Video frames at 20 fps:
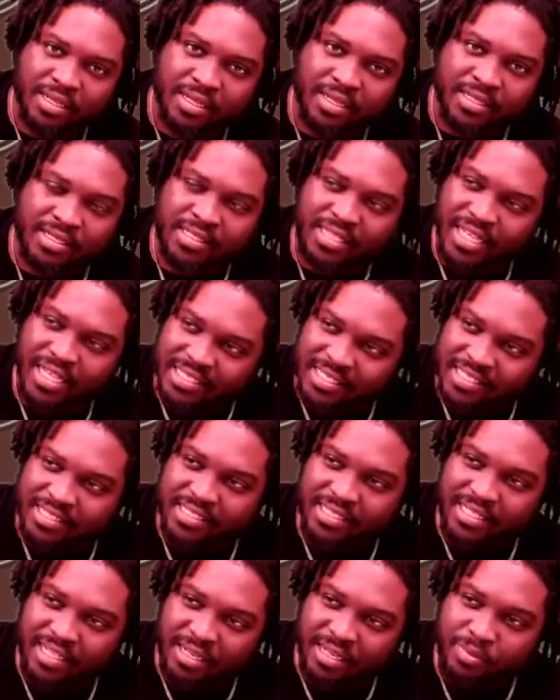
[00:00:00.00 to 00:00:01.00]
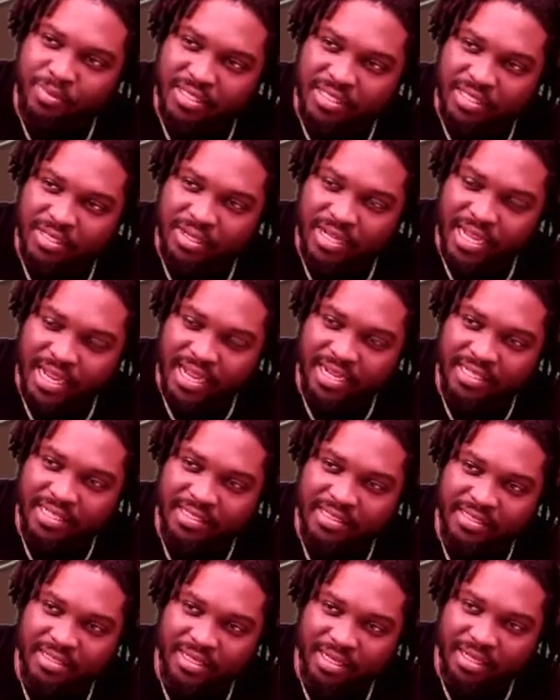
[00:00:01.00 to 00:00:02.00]
Texas D Brazil
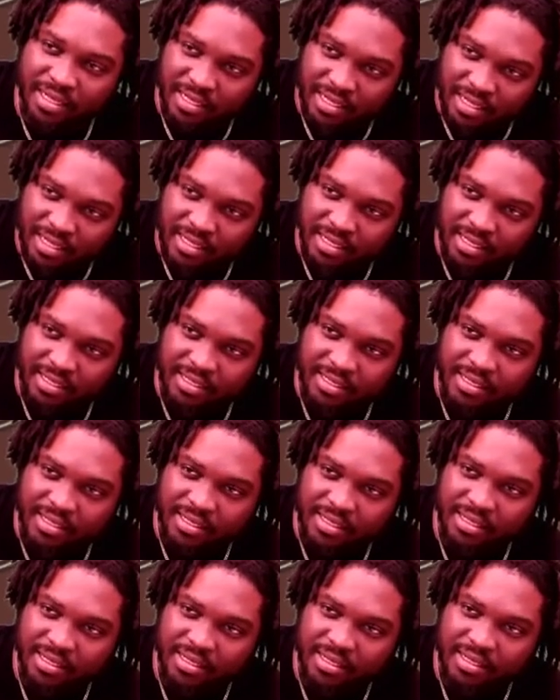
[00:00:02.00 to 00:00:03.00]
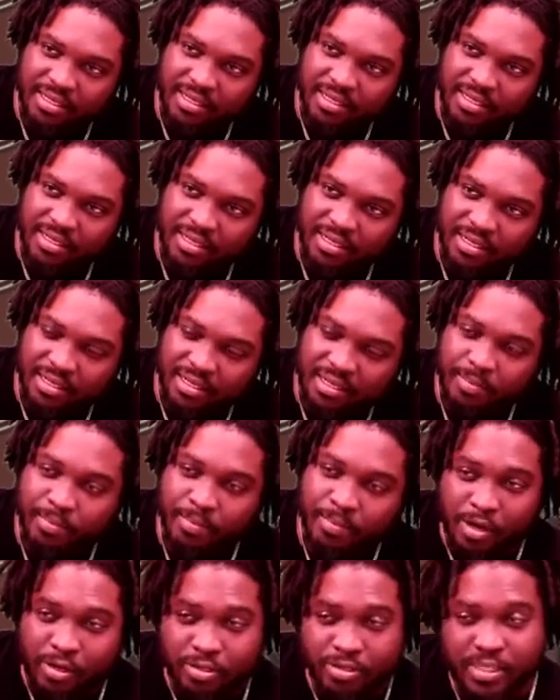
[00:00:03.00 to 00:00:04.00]
has a good,
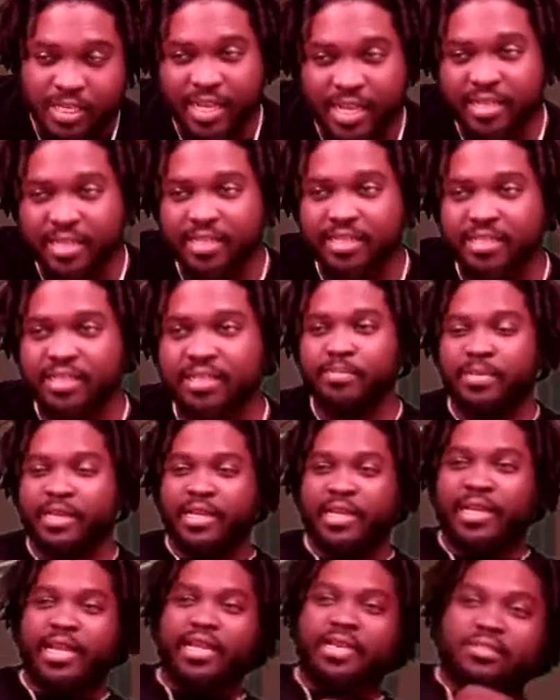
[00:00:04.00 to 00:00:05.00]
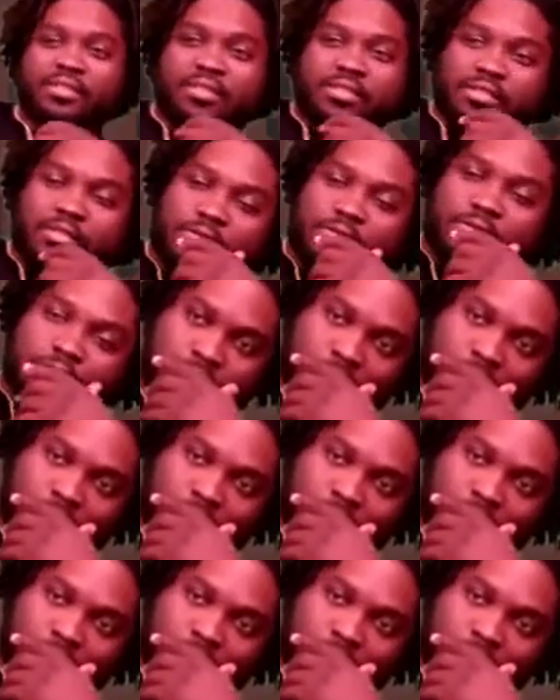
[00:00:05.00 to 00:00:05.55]
Moe's had a good Manhattan too.